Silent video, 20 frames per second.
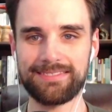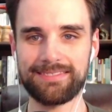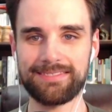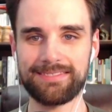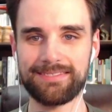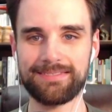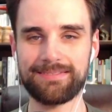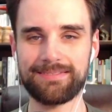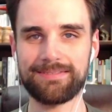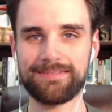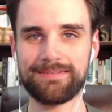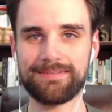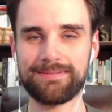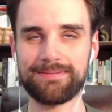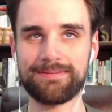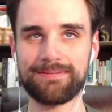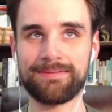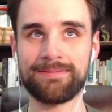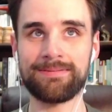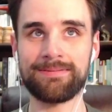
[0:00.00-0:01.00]

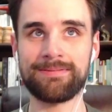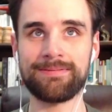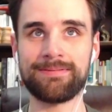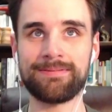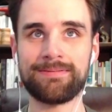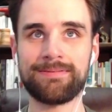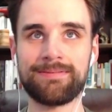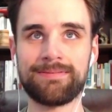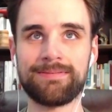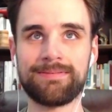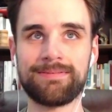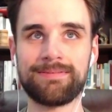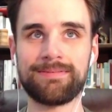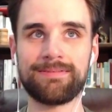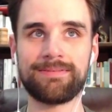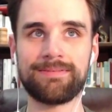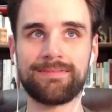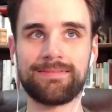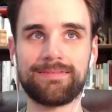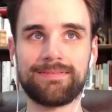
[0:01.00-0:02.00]

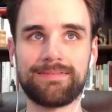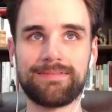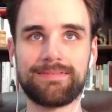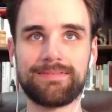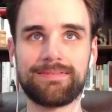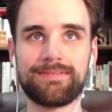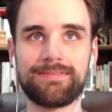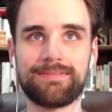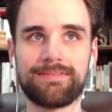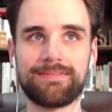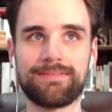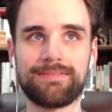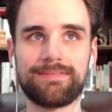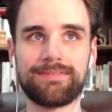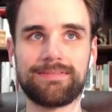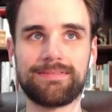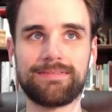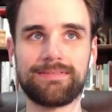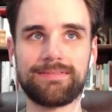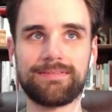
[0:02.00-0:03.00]

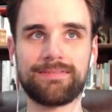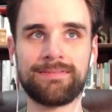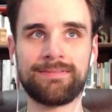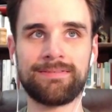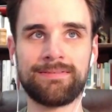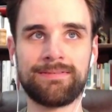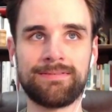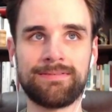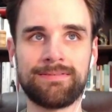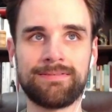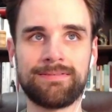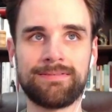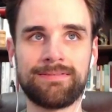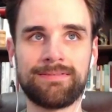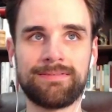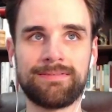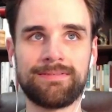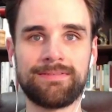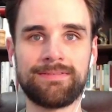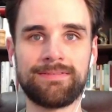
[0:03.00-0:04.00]

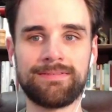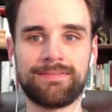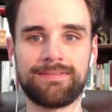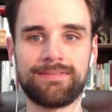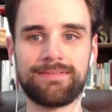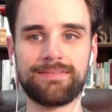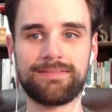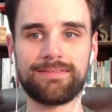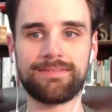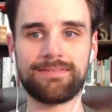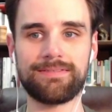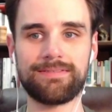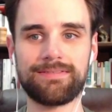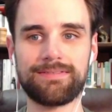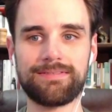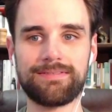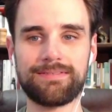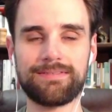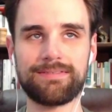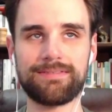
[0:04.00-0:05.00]

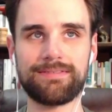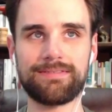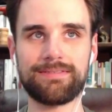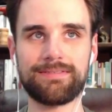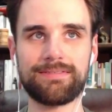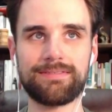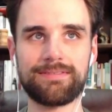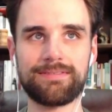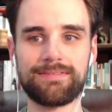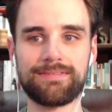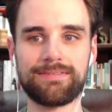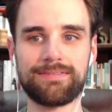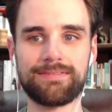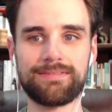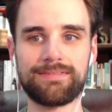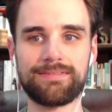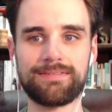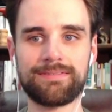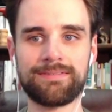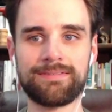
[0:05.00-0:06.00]

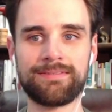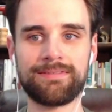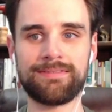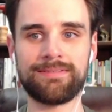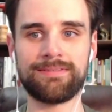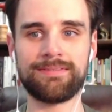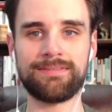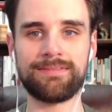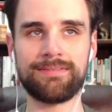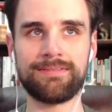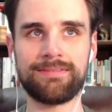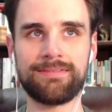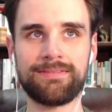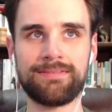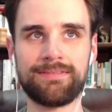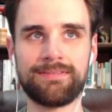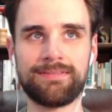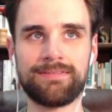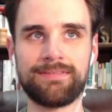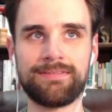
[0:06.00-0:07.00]
This person isn't speaking.